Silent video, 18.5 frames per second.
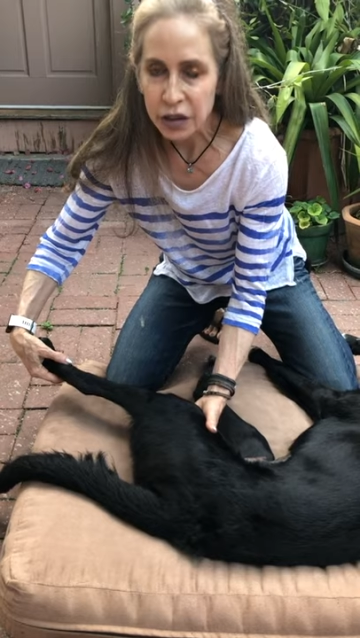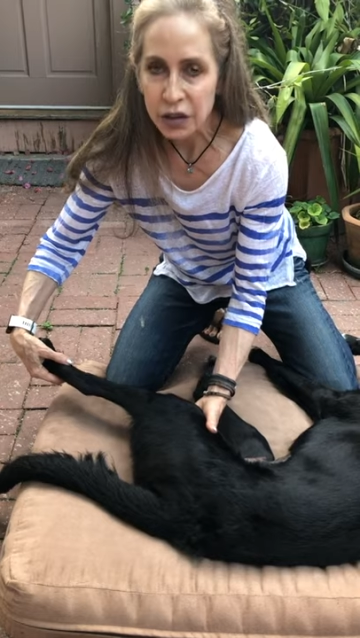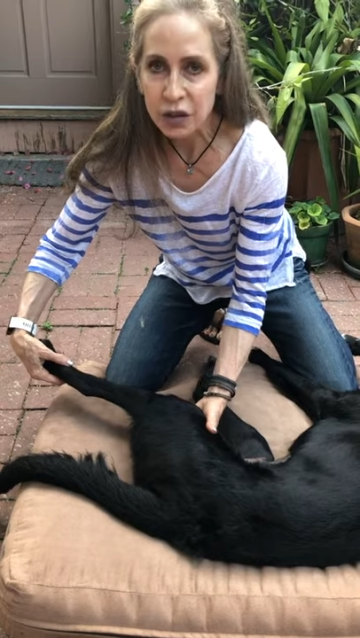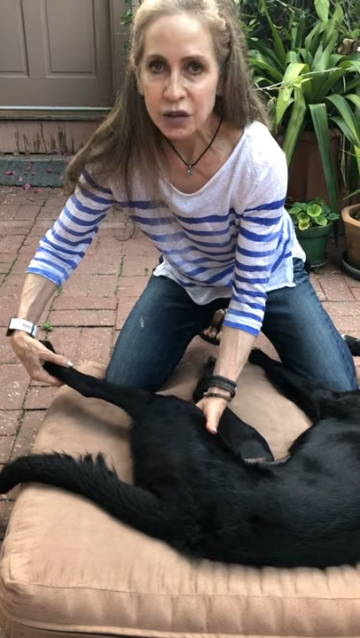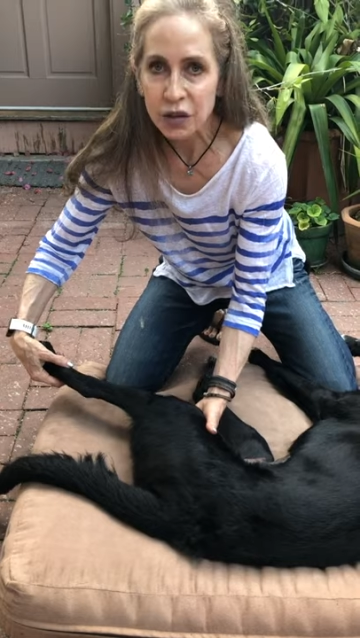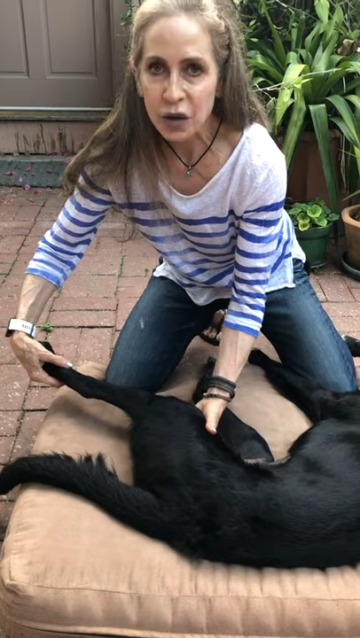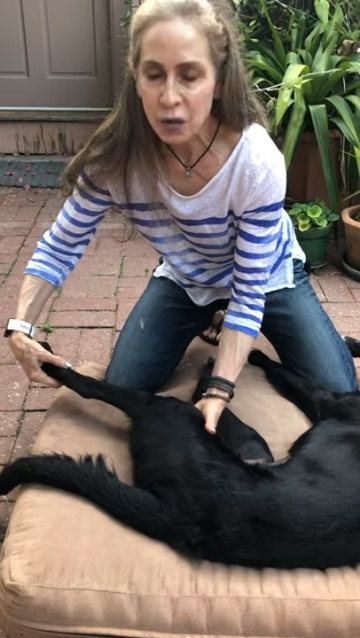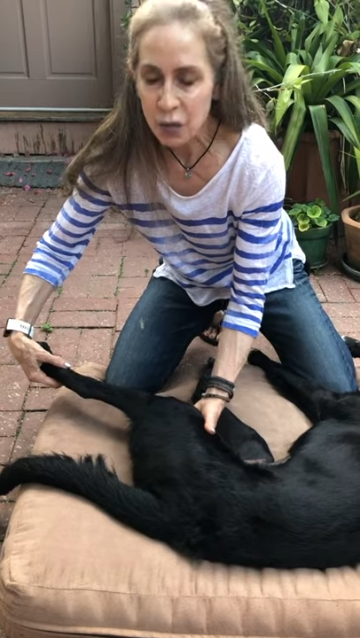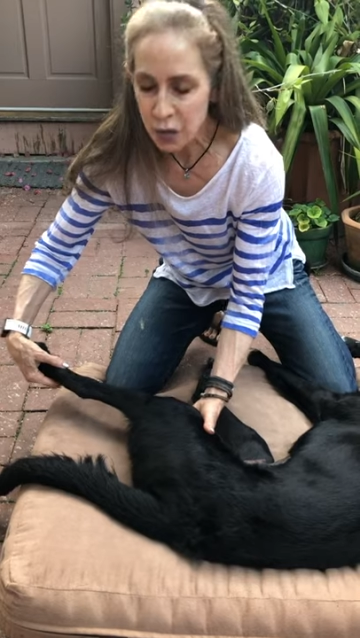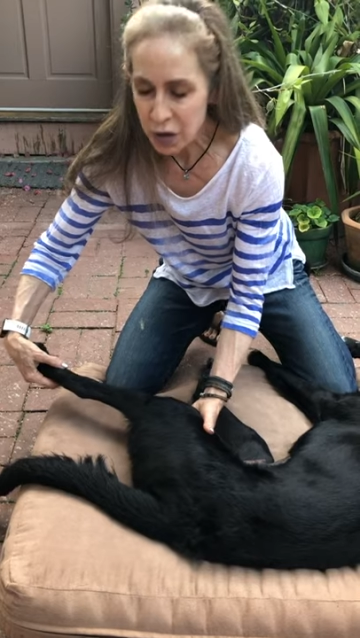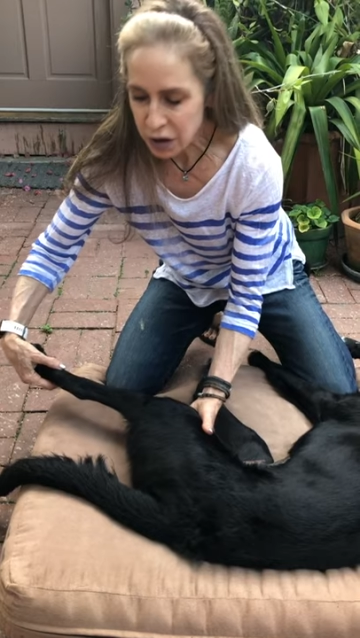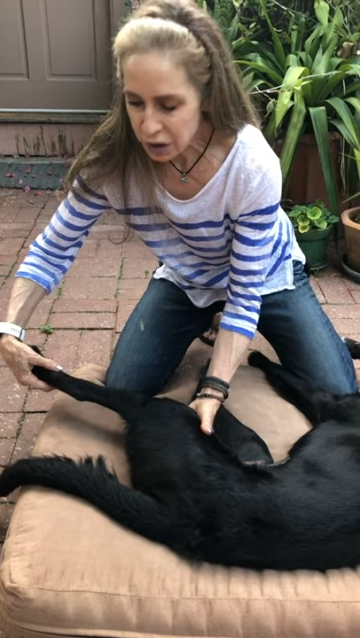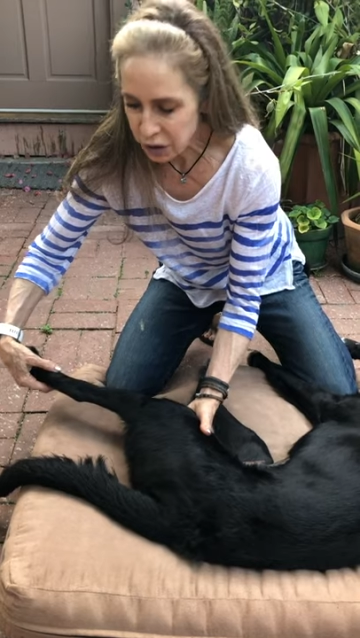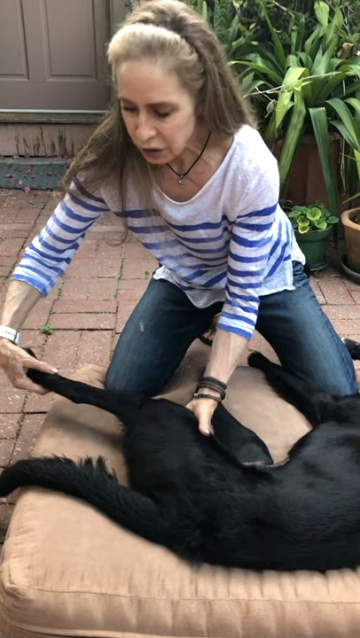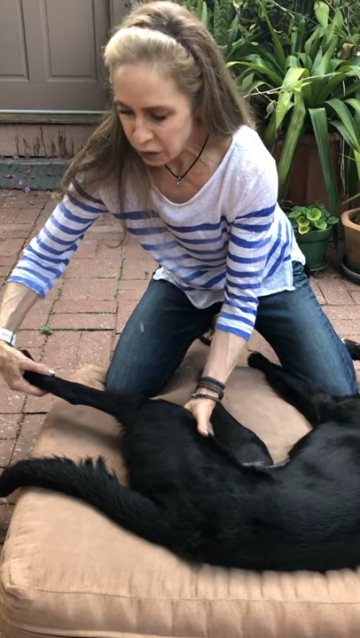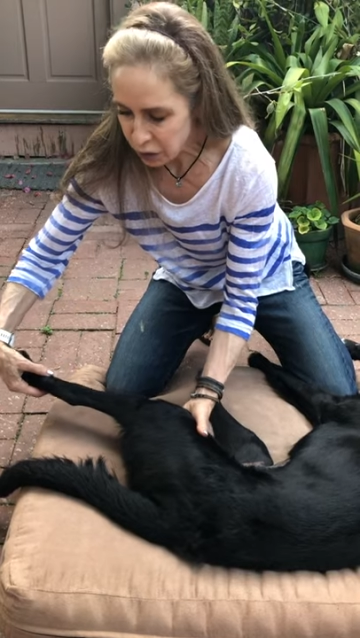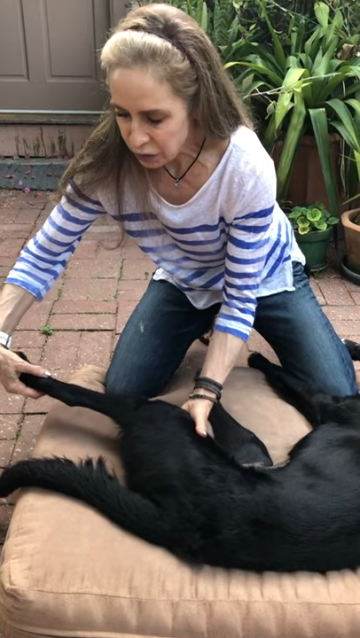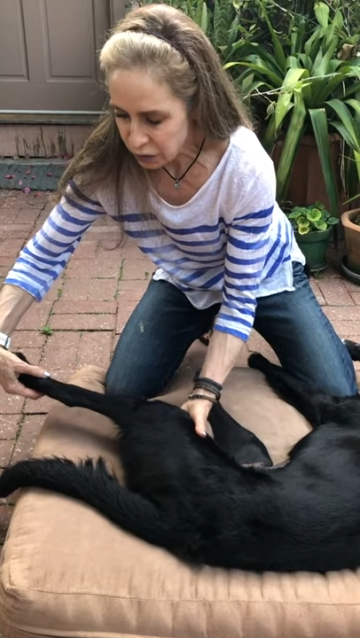You don't
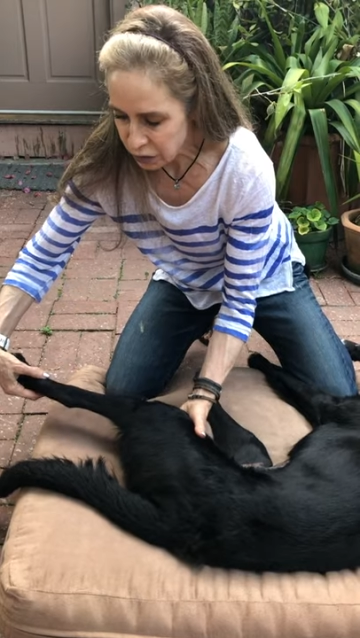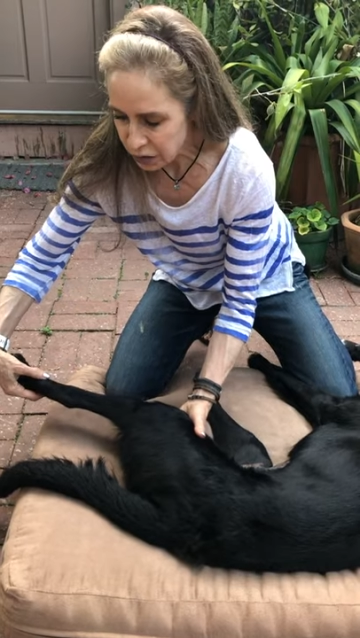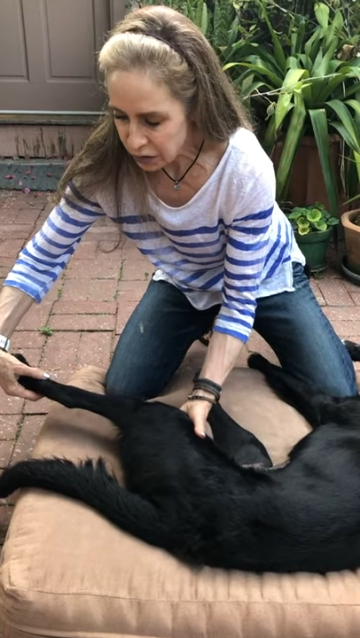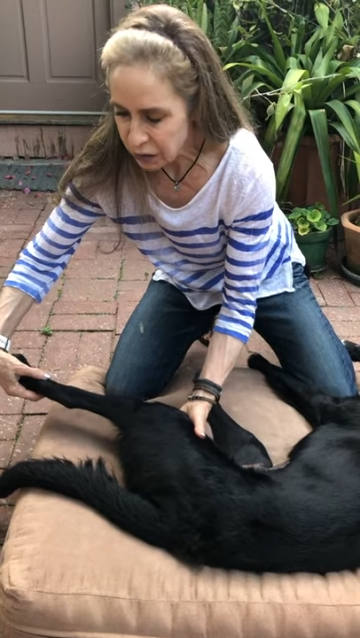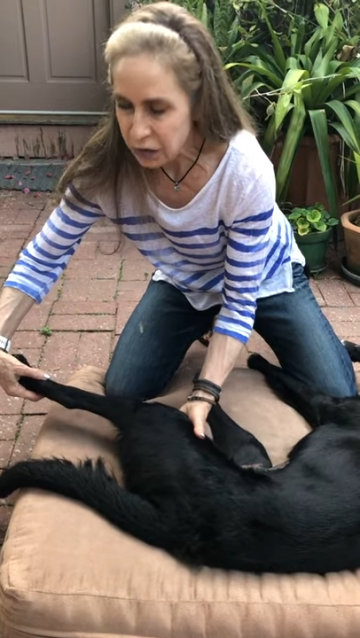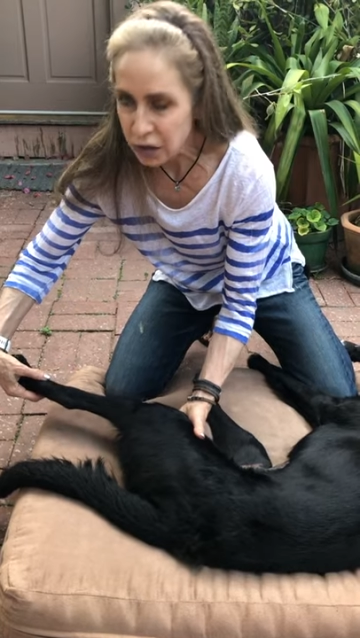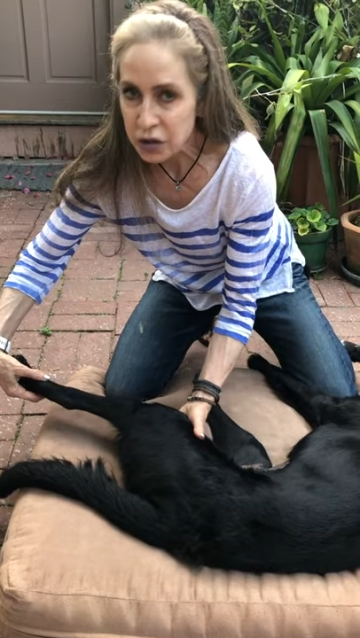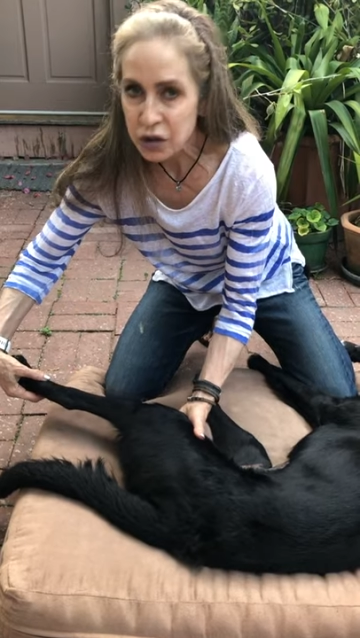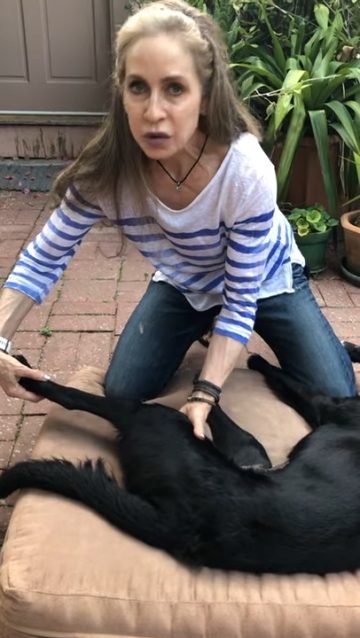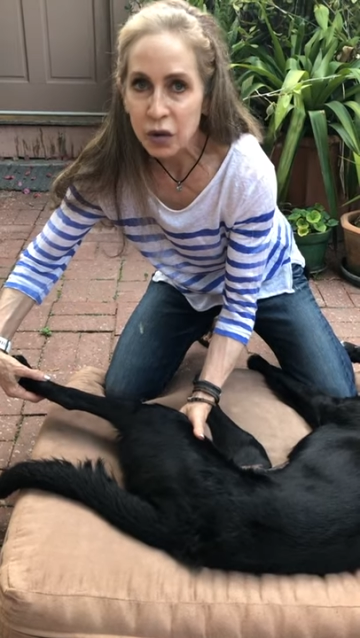wanna go to,